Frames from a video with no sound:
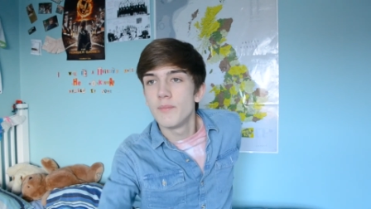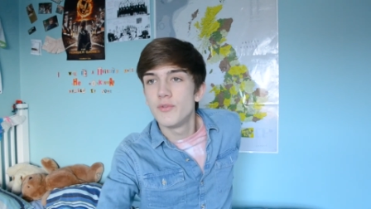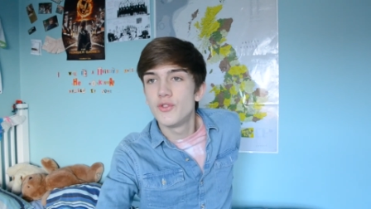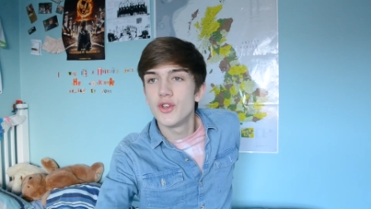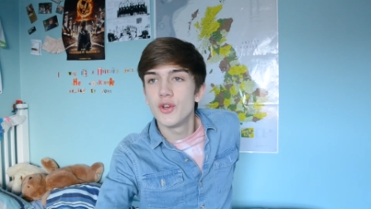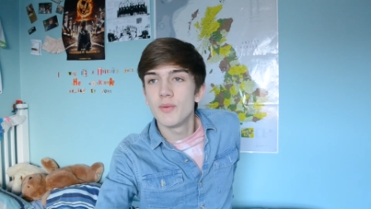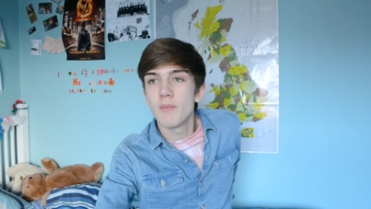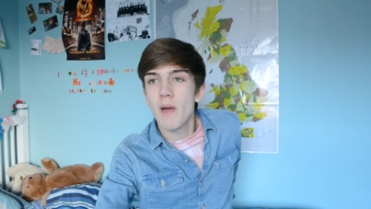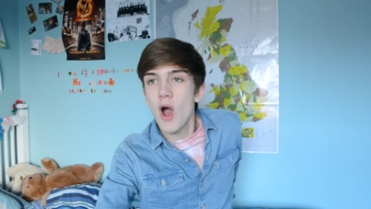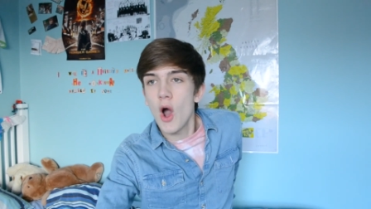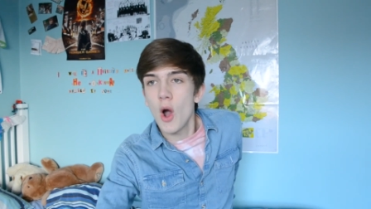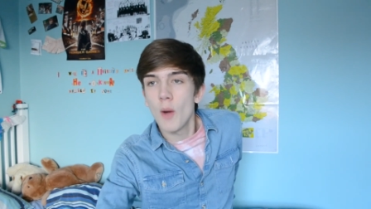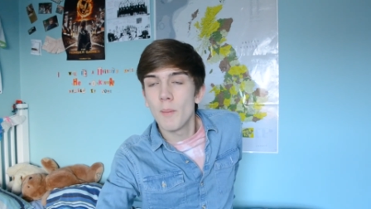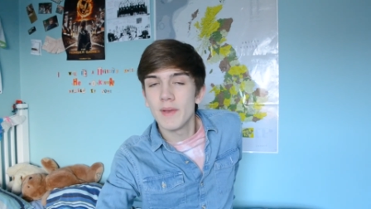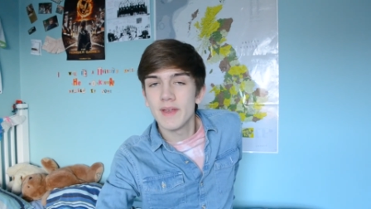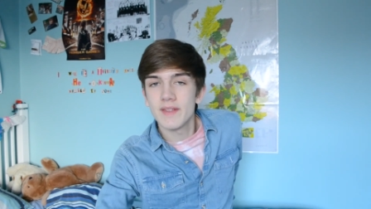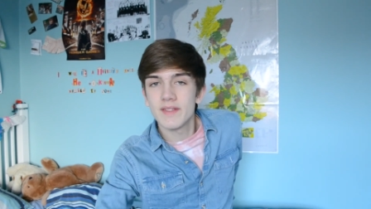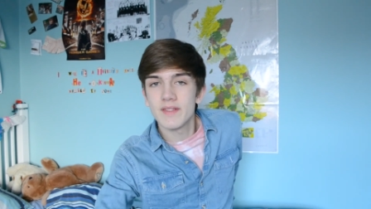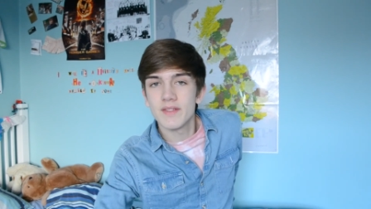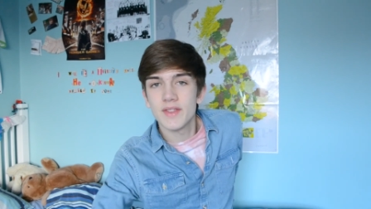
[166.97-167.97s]
do my
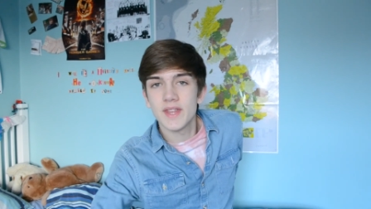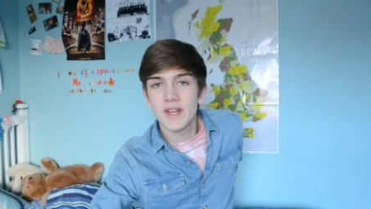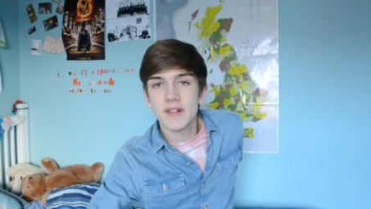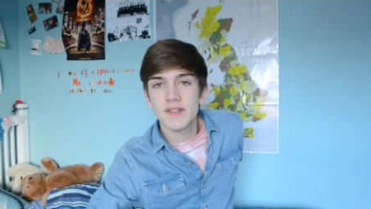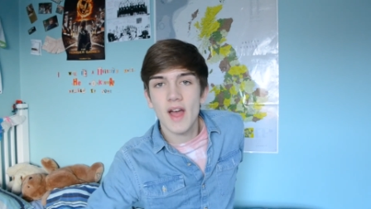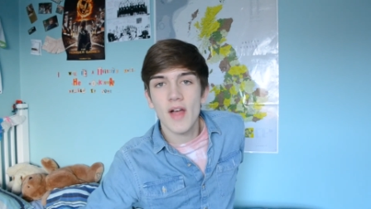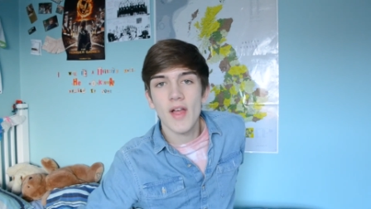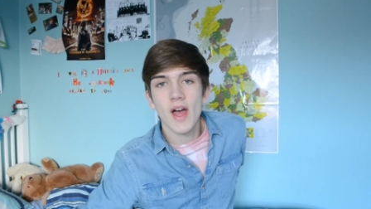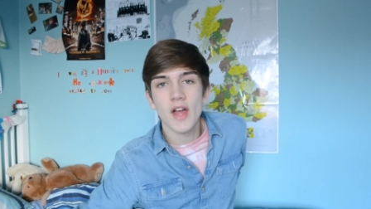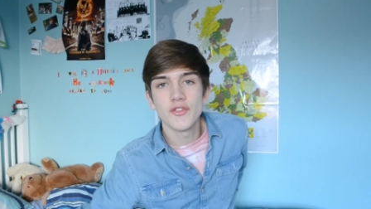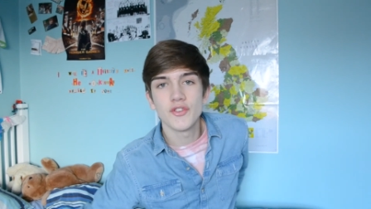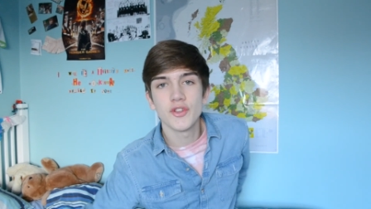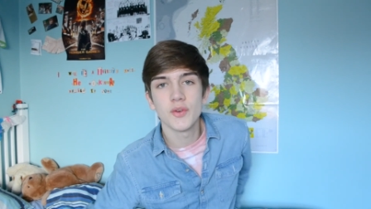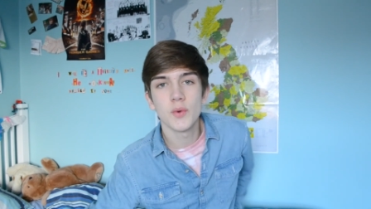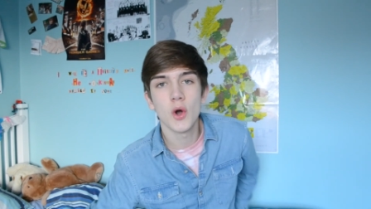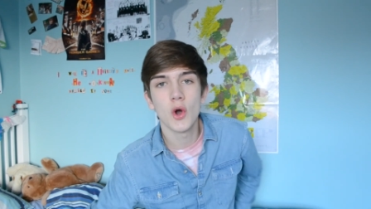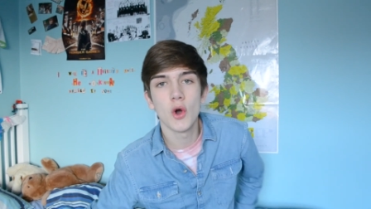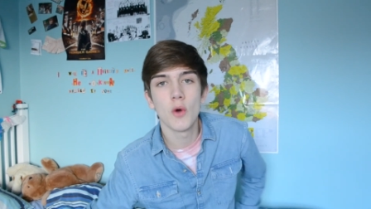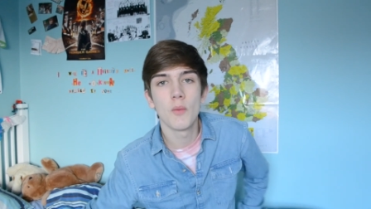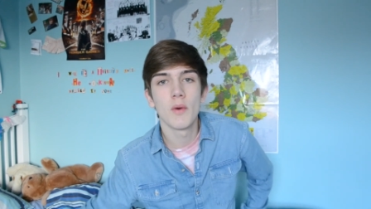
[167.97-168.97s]
hobbies and things like that and do
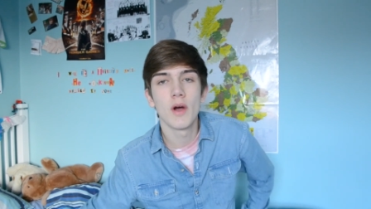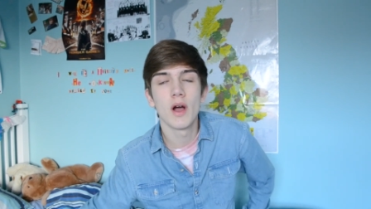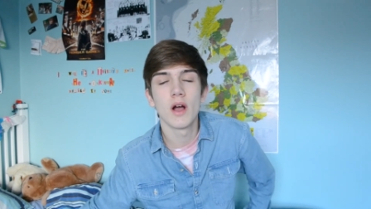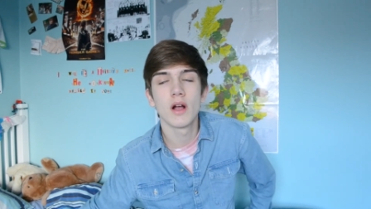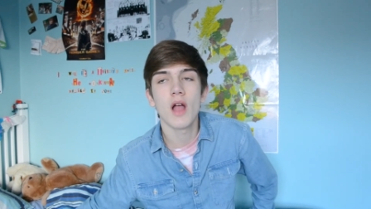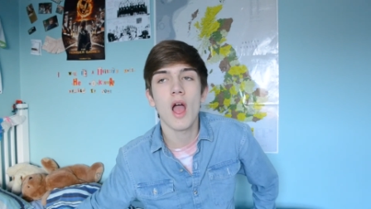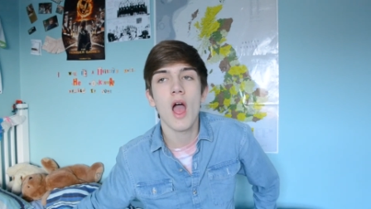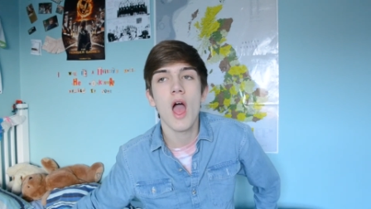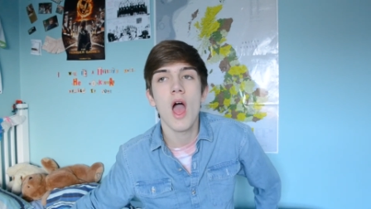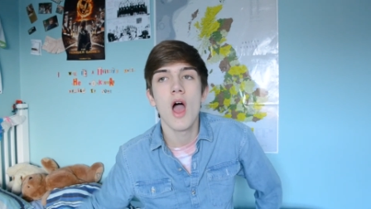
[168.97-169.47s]
homework,